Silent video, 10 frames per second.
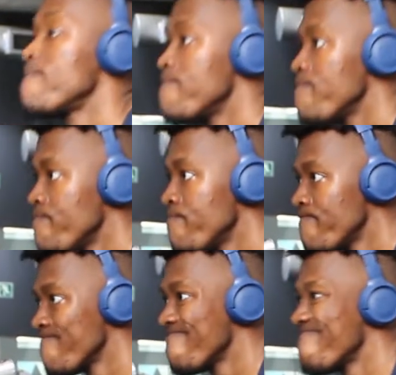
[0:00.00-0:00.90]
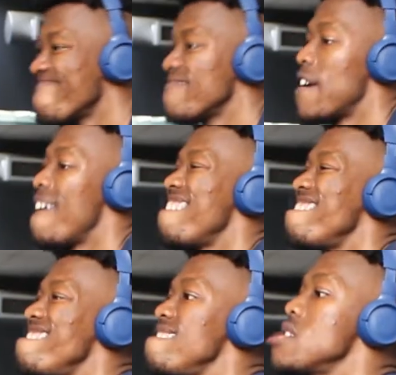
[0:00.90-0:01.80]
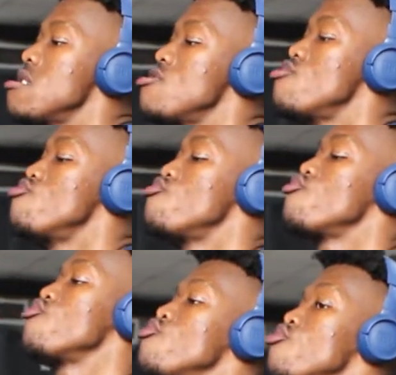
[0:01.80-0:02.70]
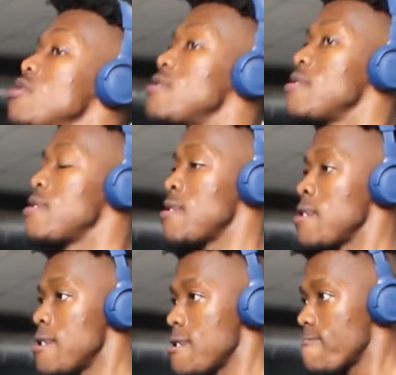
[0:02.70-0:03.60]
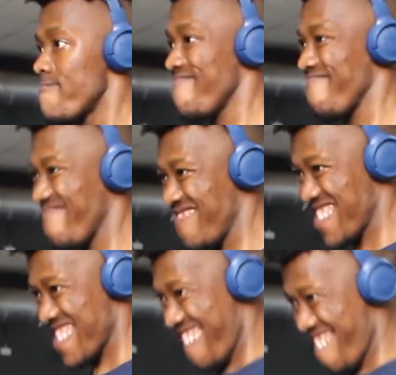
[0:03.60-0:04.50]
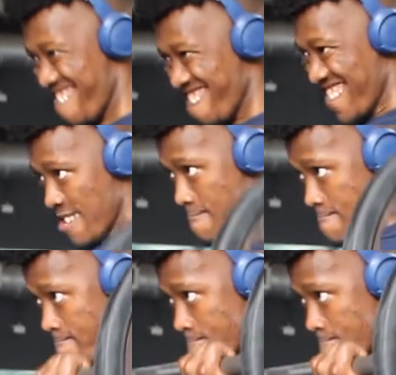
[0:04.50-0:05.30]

and honestly, it's been hard as fuck. It's been